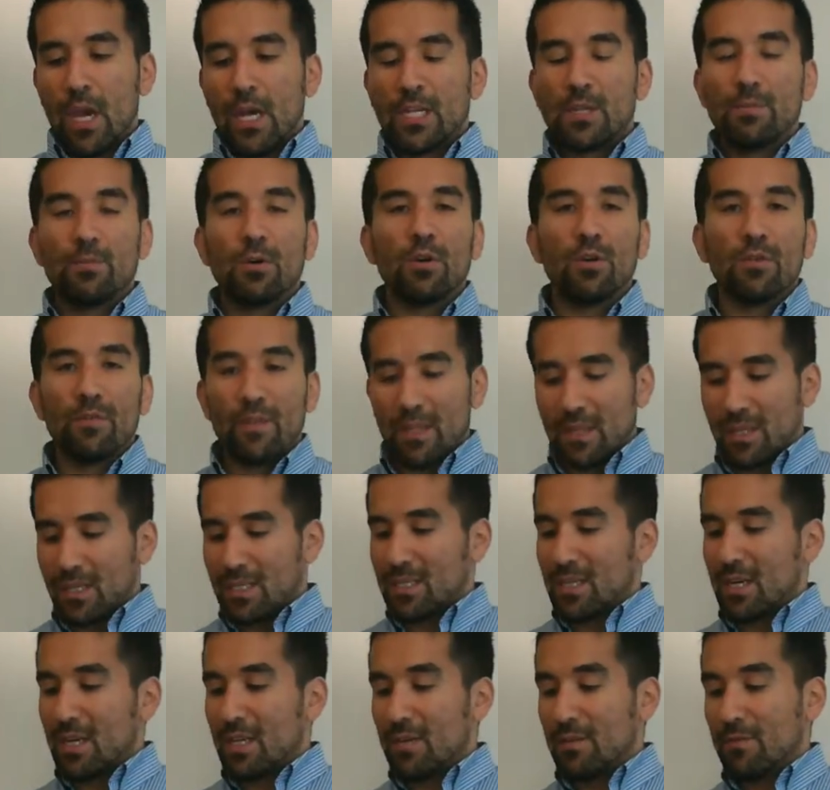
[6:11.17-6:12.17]
To motivate the
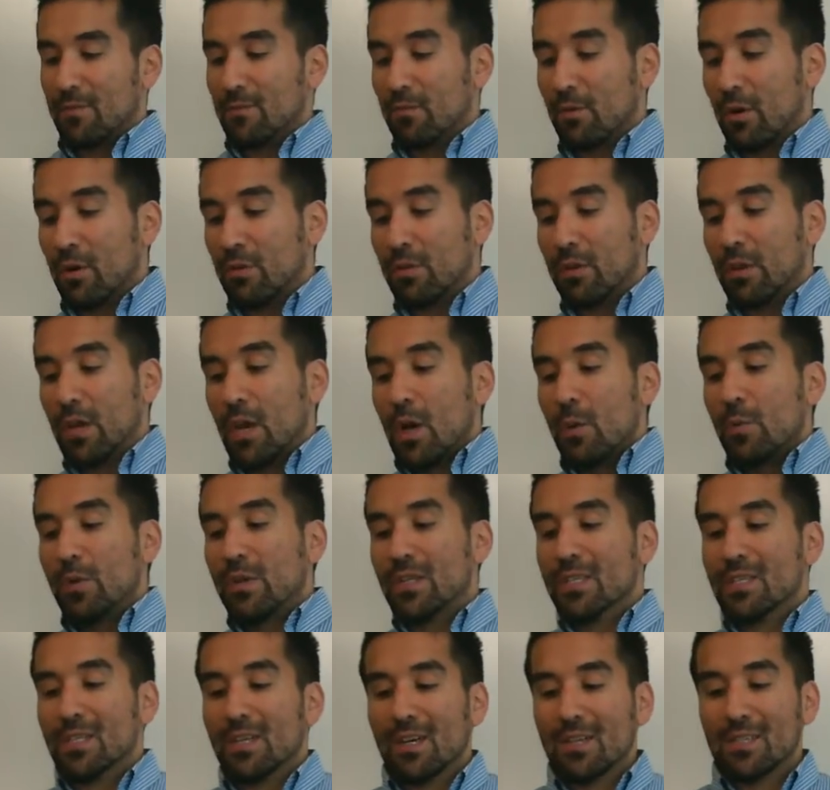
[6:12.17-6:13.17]
study of growth, we
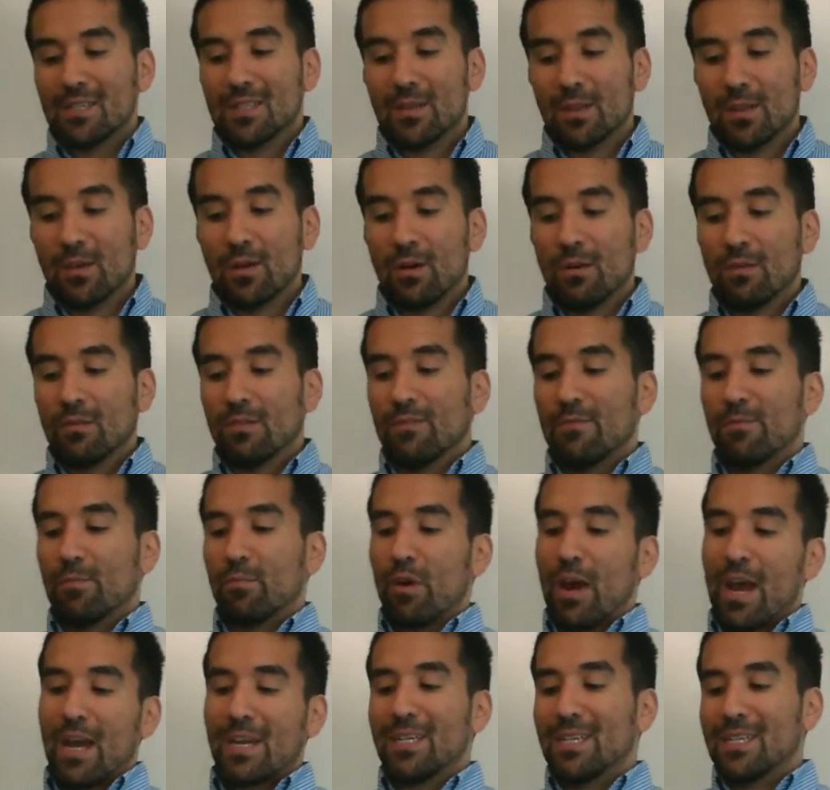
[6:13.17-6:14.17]
discussed the goal of
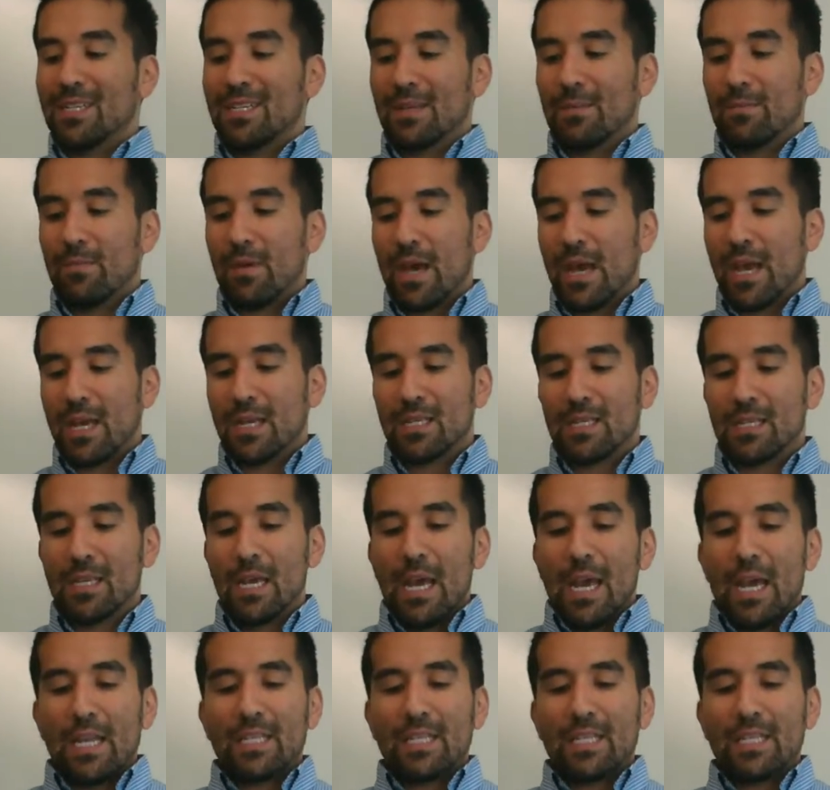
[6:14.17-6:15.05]
practicing bags.